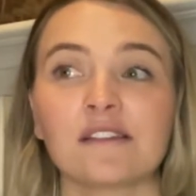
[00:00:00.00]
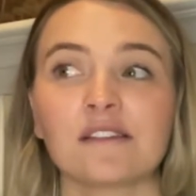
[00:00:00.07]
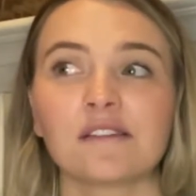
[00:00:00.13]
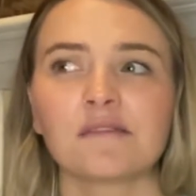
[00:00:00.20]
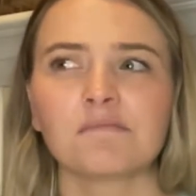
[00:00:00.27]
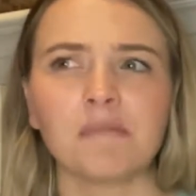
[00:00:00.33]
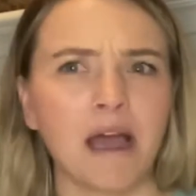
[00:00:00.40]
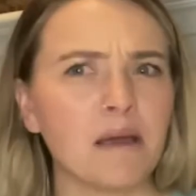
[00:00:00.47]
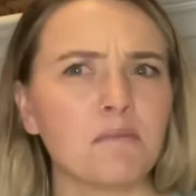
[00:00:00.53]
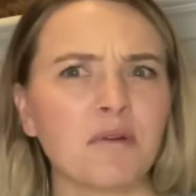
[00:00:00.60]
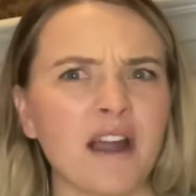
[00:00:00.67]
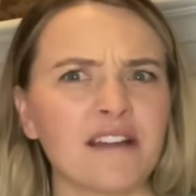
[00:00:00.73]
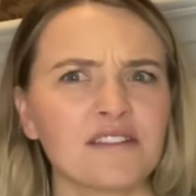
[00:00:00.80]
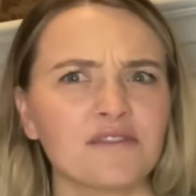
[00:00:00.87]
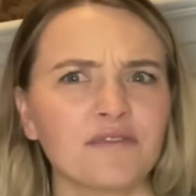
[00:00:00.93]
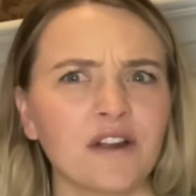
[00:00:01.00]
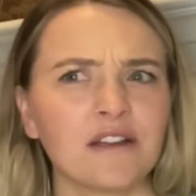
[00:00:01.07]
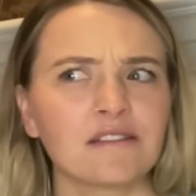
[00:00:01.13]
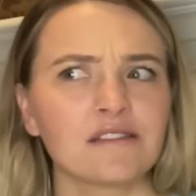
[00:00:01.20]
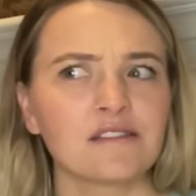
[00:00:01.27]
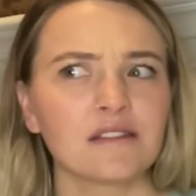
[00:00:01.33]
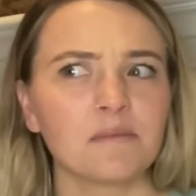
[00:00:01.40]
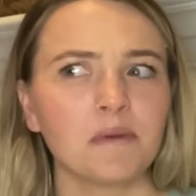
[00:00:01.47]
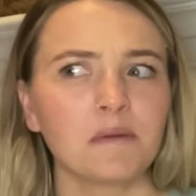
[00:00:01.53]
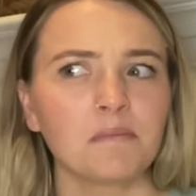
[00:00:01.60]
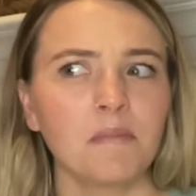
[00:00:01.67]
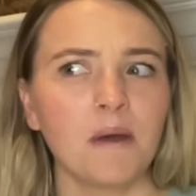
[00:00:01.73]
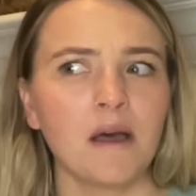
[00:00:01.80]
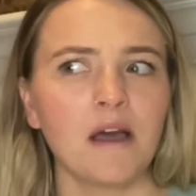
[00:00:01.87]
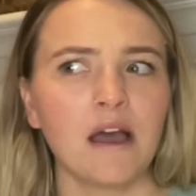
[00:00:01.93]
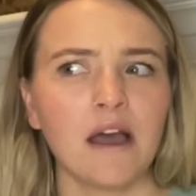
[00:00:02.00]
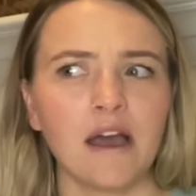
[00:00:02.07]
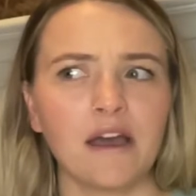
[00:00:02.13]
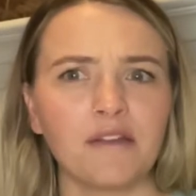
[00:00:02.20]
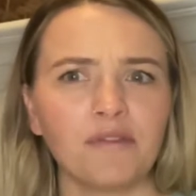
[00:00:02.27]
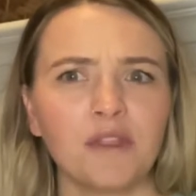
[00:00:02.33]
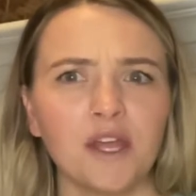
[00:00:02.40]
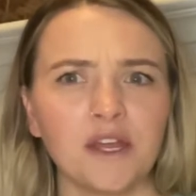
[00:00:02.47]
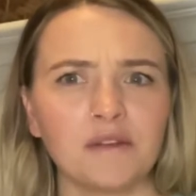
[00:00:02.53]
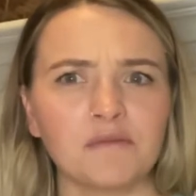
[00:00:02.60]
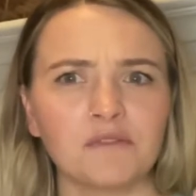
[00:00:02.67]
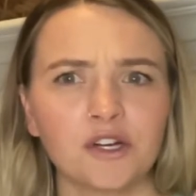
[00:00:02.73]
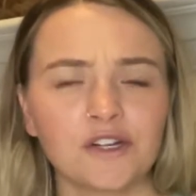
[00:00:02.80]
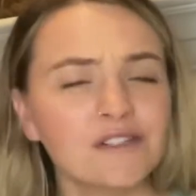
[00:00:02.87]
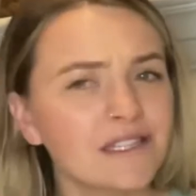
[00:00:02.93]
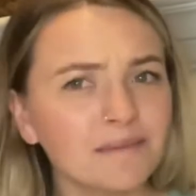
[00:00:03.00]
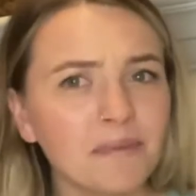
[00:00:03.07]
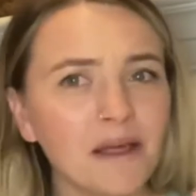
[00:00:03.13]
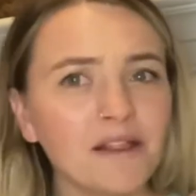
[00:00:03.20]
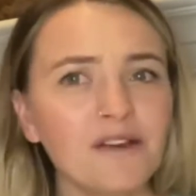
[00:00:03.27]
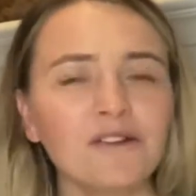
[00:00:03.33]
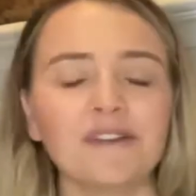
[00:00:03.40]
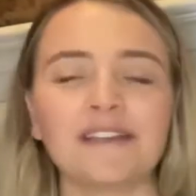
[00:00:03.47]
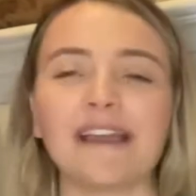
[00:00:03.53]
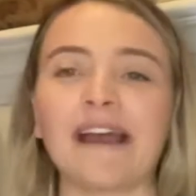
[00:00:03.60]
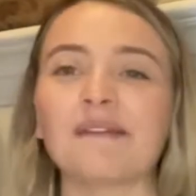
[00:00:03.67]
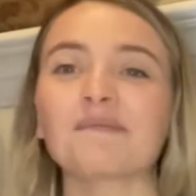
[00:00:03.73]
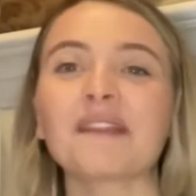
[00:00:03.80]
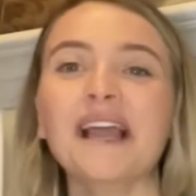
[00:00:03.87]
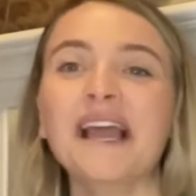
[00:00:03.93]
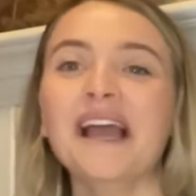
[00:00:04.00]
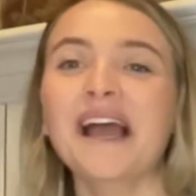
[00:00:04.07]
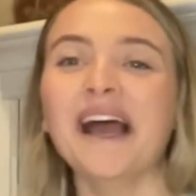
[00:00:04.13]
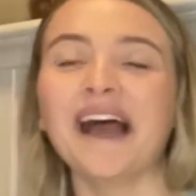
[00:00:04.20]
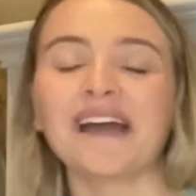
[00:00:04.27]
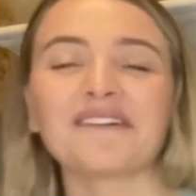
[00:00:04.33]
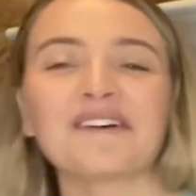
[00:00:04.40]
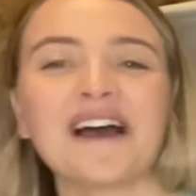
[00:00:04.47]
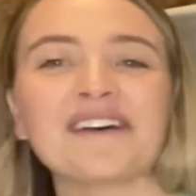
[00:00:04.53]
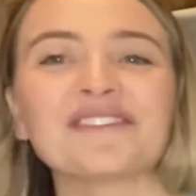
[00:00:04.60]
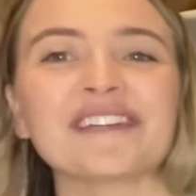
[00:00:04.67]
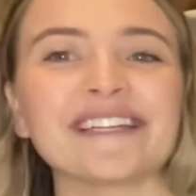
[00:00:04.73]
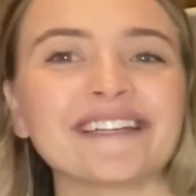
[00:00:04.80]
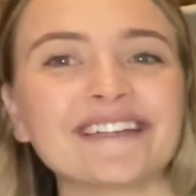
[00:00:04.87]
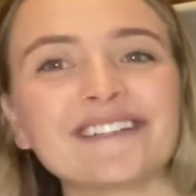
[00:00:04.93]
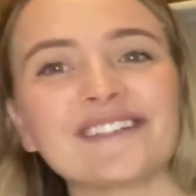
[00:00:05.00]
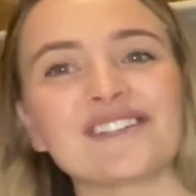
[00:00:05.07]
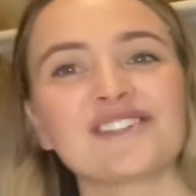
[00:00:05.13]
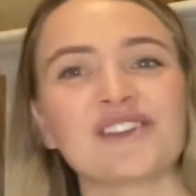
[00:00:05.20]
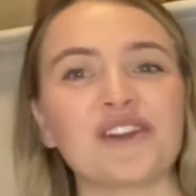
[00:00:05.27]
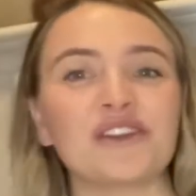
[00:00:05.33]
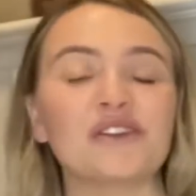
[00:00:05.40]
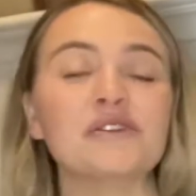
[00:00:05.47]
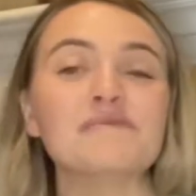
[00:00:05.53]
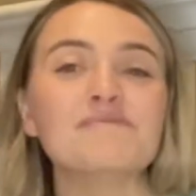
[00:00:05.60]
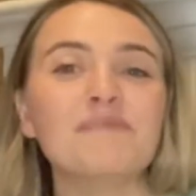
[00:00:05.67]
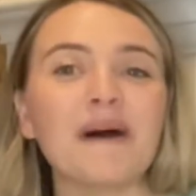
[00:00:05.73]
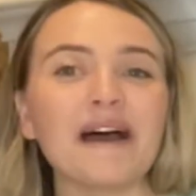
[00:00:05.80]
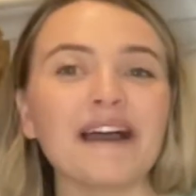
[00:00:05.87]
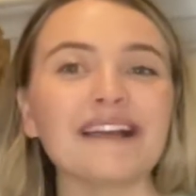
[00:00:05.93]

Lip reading: My Breast Friend sleeping, the nursing pillow. Yeah, I don't have it here to show you, but